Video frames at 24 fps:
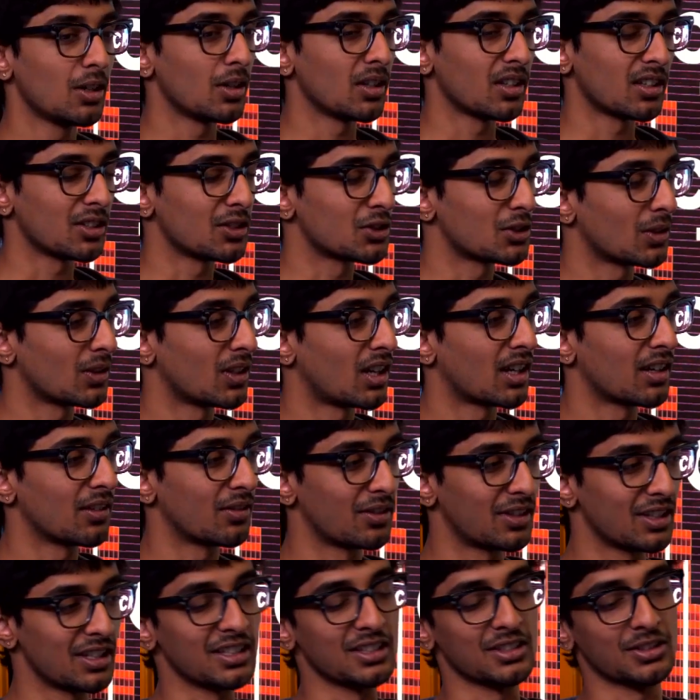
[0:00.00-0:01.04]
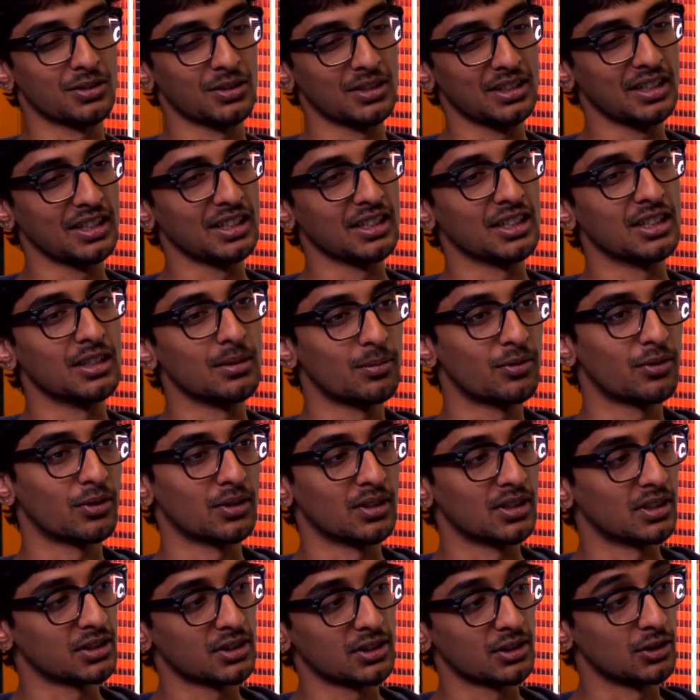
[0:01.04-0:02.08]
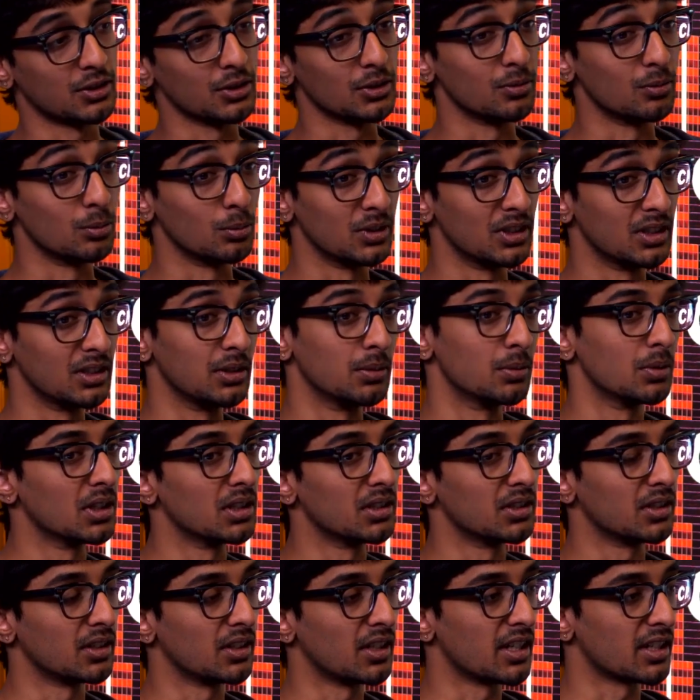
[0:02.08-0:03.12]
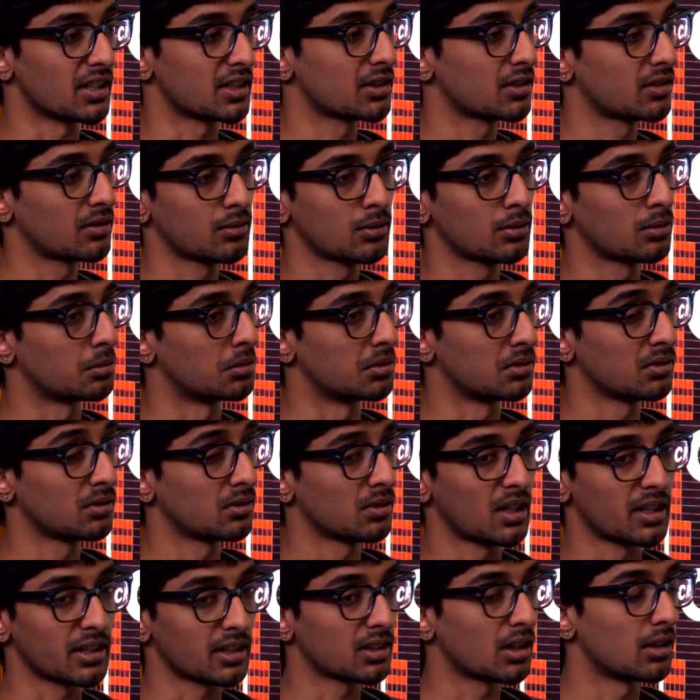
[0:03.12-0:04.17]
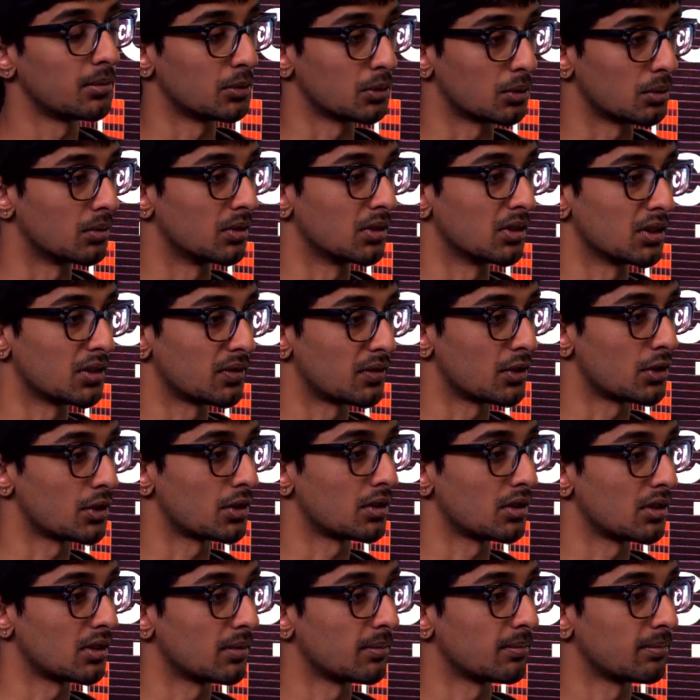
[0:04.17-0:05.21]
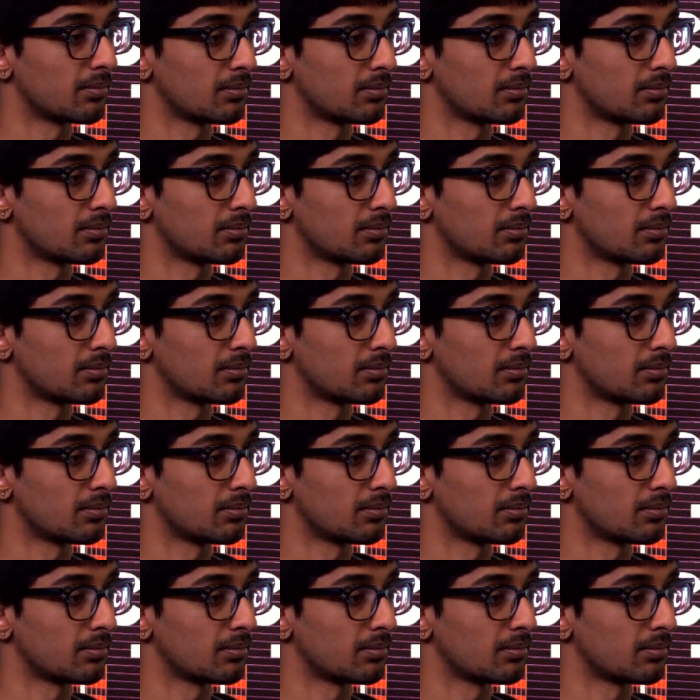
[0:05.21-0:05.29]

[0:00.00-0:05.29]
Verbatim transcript: There's a lot of things leading up for us to do really well in the next like couple quarters for sure.